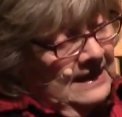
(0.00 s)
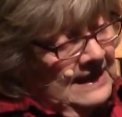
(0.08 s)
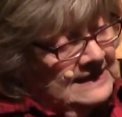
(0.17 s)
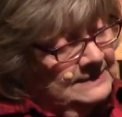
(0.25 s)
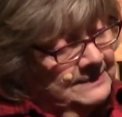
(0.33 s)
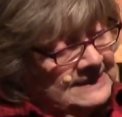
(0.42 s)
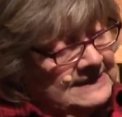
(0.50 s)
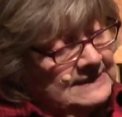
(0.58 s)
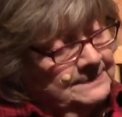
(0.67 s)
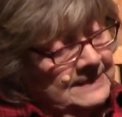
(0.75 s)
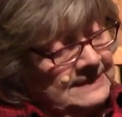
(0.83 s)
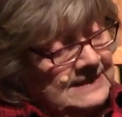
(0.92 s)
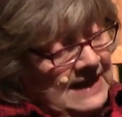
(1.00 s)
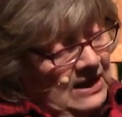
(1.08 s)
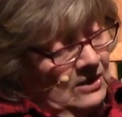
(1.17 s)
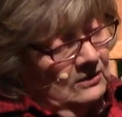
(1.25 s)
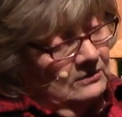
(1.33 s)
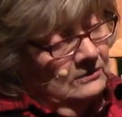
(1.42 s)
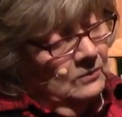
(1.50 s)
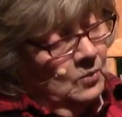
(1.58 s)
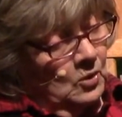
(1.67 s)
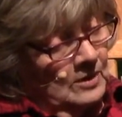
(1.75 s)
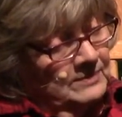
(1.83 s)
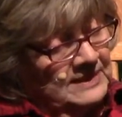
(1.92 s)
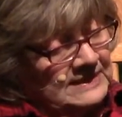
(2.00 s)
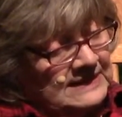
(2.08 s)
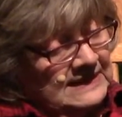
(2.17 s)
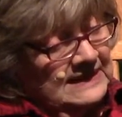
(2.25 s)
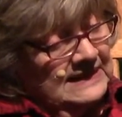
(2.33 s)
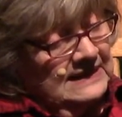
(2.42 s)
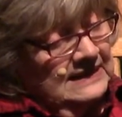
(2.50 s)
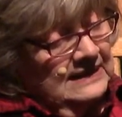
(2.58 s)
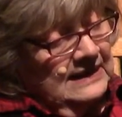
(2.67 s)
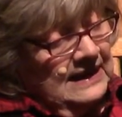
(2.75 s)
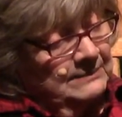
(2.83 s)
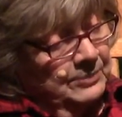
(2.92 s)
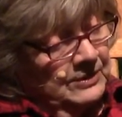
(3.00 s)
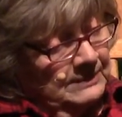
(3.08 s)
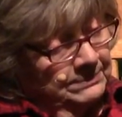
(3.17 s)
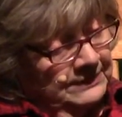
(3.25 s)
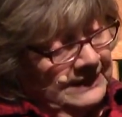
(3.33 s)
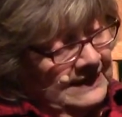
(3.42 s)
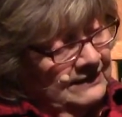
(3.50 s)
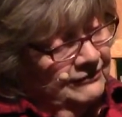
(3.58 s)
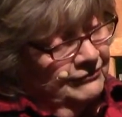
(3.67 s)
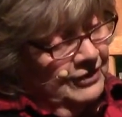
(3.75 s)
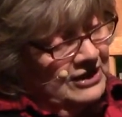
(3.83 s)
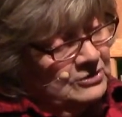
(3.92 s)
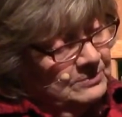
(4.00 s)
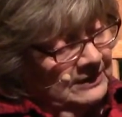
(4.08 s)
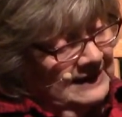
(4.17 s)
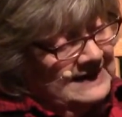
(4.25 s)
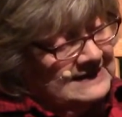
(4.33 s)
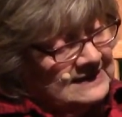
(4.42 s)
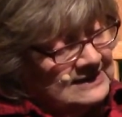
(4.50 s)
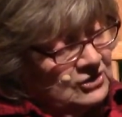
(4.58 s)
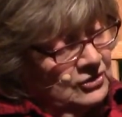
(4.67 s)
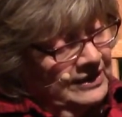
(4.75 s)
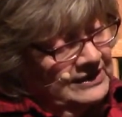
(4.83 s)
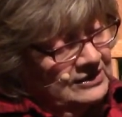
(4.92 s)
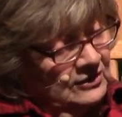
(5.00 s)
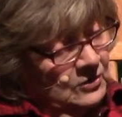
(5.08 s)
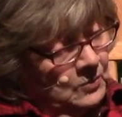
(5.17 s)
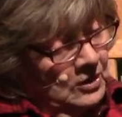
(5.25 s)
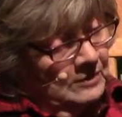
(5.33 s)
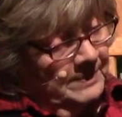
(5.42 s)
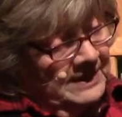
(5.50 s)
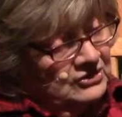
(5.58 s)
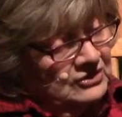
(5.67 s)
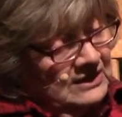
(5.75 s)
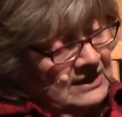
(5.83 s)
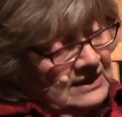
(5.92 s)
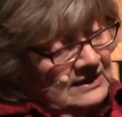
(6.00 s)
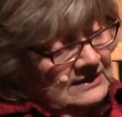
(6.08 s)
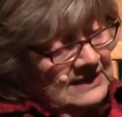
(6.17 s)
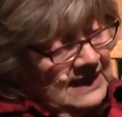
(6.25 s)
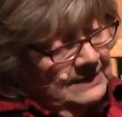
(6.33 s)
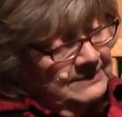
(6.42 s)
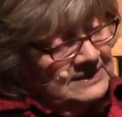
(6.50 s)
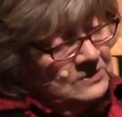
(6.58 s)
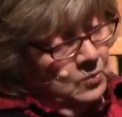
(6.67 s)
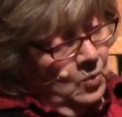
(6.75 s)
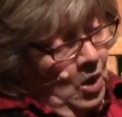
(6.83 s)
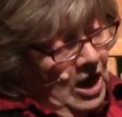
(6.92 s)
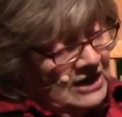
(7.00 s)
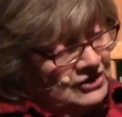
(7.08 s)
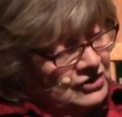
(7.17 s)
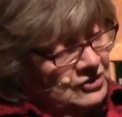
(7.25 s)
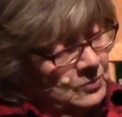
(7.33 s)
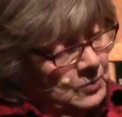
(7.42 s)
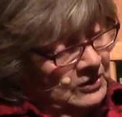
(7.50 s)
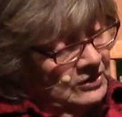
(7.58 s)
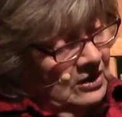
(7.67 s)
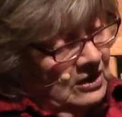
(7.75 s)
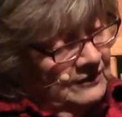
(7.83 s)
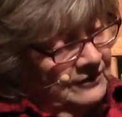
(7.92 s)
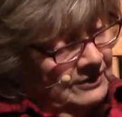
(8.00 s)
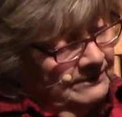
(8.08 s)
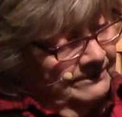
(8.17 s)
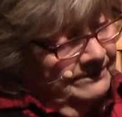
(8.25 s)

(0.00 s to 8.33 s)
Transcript: As Mrs. McDowell warmed the tea and put a plate of fresh molasses cookies on the workbench, Thomas watched the woodcarver.